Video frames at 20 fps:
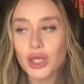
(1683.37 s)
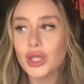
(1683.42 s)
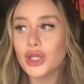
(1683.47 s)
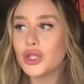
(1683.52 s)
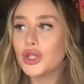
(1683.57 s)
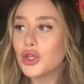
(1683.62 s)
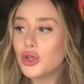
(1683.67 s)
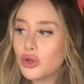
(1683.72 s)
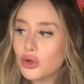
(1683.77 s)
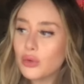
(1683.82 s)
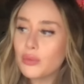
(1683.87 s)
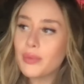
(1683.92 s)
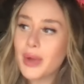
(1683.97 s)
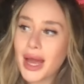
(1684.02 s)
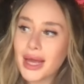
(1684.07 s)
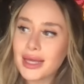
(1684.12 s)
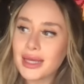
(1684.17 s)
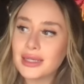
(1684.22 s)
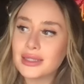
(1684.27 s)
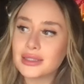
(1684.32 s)
You
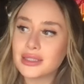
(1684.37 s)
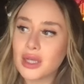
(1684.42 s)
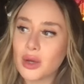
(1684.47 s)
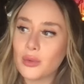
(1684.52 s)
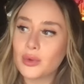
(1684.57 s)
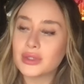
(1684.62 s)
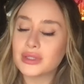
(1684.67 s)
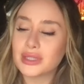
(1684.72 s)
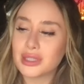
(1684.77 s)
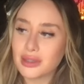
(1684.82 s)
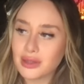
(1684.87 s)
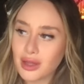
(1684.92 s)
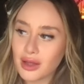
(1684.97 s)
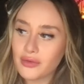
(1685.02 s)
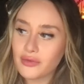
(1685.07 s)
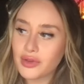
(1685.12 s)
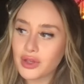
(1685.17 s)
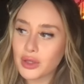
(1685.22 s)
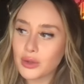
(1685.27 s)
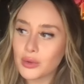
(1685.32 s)
begging someone to
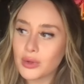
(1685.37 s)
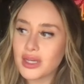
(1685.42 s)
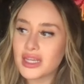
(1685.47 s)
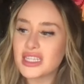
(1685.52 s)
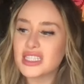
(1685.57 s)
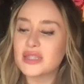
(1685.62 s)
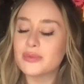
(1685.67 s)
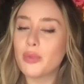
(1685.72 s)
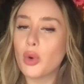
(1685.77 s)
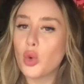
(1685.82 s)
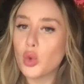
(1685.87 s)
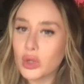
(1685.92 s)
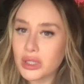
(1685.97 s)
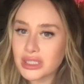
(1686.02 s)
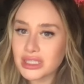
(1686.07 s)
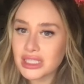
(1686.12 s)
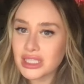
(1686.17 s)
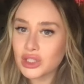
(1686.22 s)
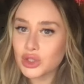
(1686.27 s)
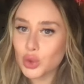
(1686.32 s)
love you is
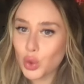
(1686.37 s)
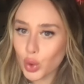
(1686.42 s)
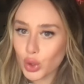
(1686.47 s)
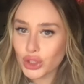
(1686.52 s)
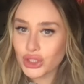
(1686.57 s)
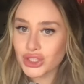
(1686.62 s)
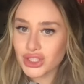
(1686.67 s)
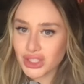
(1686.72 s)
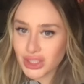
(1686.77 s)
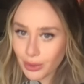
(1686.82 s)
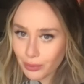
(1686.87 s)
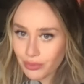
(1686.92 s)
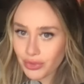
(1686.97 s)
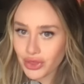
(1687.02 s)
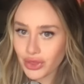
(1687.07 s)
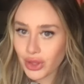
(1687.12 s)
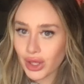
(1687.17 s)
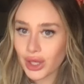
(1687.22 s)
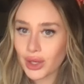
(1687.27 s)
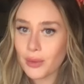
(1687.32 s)
pointing towards
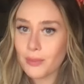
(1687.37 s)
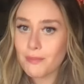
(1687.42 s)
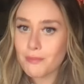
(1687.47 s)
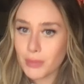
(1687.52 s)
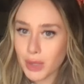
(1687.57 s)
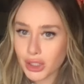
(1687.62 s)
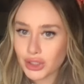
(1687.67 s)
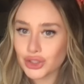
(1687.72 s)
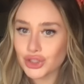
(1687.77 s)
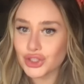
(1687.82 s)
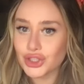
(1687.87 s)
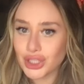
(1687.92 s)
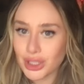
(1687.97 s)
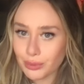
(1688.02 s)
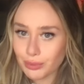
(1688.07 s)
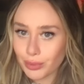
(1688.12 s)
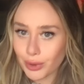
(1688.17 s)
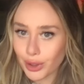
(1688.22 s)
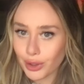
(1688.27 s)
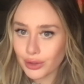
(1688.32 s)
something much
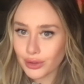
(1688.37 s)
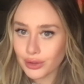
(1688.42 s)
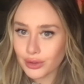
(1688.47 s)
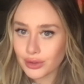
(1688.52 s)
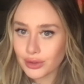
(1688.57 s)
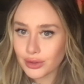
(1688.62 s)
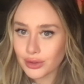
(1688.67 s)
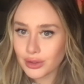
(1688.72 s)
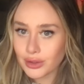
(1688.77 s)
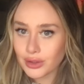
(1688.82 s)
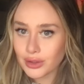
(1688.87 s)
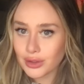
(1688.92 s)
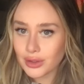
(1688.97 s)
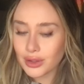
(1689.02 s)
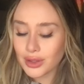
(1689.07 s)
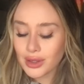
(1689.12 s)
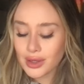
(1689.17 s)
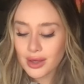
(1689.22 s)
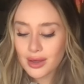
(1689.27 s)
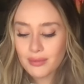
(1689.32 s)
deeper.
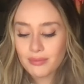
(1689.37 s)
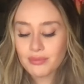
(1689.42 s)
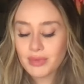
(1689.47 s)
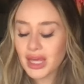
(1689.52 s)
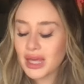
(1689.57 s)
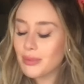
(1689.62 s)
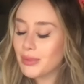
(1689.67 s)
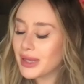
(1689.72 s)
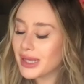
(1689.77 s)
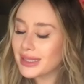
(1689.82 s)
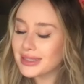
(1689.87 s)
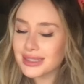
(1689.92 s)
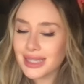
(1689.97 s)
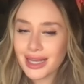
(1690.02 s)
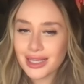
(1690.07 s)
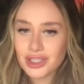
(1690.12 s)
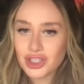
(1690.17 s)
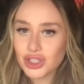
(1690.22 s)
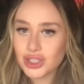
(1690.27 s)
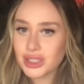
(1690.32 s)
Maybe it's
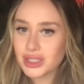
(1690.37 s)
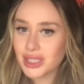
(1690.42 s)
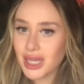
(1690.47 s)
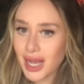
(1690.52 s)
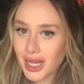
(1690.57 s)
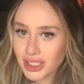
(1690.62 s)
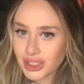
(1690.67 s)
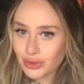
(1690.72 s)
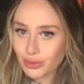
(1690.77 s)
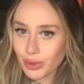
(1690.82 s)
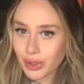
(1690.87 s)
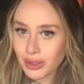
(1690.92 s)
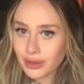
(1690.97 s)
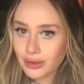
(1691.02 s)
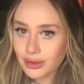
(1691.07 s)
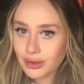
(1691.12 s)
anxious attachment.